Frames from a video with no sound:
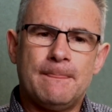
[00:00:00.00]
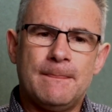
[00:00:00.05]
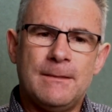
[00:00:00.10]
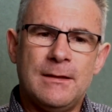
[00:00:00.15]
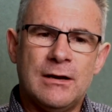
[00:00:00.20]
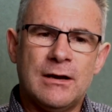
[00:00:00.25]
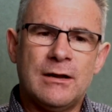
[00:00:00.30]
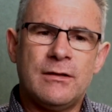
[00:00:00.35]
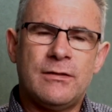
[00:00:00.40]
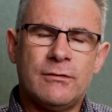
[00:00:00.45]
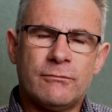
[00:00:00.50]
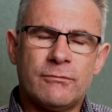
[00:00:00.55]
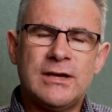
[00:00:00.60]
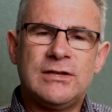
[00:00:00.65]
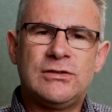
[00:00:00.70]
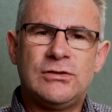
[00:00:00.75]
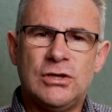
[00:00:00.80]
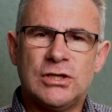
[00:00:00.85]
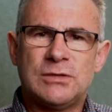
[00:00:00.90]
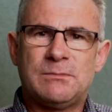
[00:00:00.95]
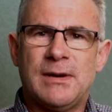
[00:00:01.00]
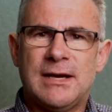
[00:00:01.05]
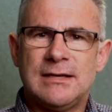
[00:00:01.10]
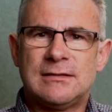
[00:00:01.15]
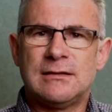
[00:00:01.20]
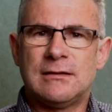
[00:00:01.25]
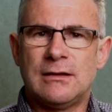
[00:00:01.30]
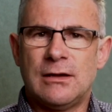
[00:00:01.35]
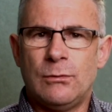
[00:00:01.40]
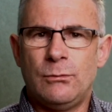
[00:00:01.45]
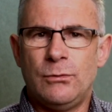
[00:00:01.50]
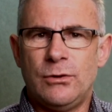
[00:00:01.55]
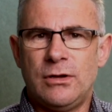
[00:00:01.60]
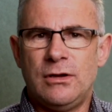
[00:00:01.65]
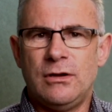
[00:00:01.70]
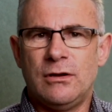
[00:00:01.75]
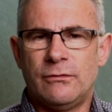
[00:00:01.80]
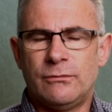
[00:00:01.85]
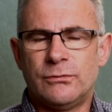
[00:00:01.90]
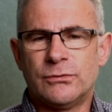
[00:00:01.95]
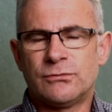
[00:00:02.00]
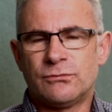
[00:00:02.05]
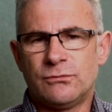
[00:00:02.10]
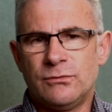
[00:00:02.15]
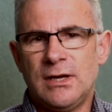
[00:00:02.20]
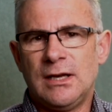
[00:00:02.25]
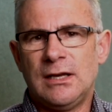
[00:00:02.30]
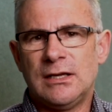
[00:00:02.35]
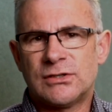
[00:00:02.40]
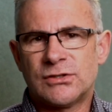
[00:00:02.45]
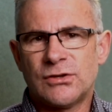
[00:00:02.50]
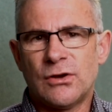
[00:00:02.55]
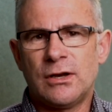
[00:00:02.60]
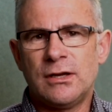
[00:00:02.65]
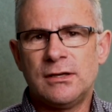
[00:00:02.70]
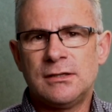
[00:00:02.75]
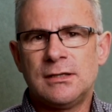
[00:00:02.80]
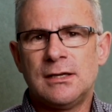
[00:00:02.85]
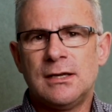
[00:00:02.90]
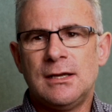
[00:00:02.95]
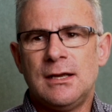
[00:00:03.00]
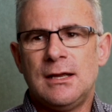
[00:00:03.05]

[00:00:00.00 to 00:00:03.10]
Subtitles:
the research base that they were working off was really solid,